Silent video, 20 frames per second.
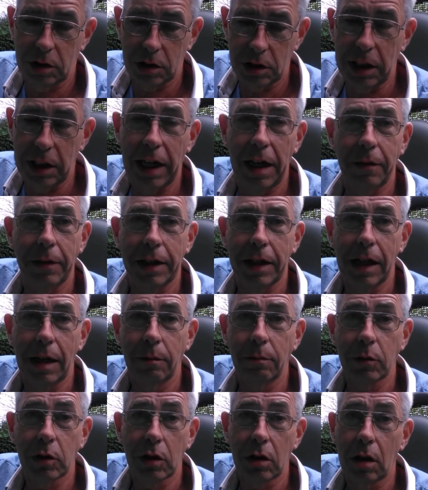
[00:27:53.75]
see how it
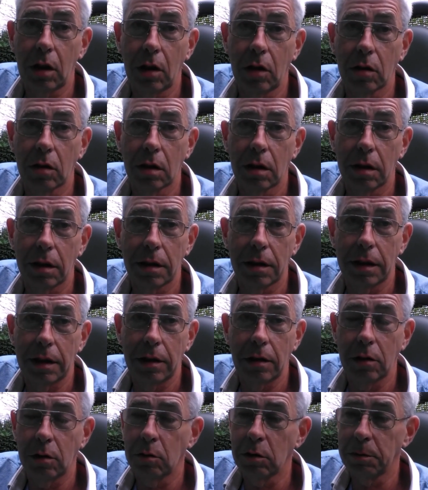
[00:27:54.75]
comes along
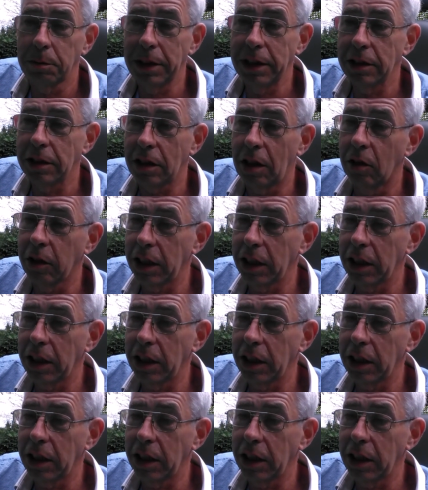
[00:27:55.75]
and all the bits.